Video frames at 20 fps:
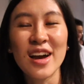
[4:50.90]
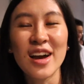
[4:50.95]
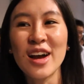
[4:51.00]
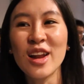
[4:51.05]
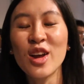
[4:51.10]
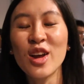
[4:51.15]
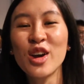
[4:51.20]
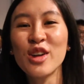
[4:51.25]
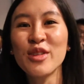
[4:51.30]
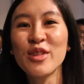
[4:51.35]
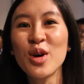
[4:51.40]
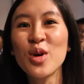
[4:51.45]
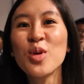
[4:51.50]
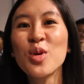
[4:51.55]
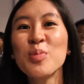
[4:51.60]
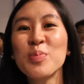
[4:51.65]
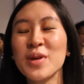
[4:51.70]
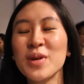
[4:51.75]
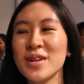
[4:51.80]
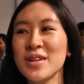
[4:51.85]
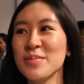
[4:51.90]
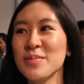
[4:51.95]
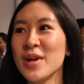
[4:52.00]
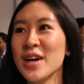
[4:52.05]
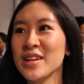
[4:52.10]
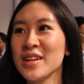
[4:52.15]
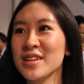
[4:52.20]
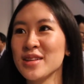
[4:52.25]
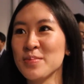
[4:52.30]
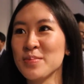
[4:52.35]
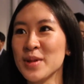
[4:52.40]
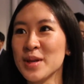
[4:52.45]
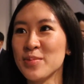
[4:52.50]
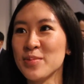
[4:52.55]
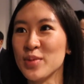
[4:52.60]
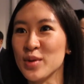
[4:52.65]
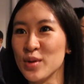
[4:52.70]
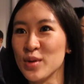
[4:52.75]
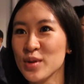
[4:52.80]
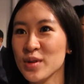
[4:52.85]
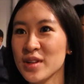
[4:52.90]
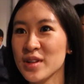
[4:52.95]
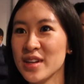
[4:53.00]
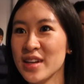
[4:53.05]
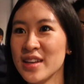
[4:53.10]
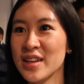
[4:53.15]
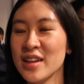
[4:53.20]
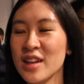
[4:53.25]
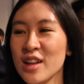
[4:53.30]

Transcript: a lot of open-minded people and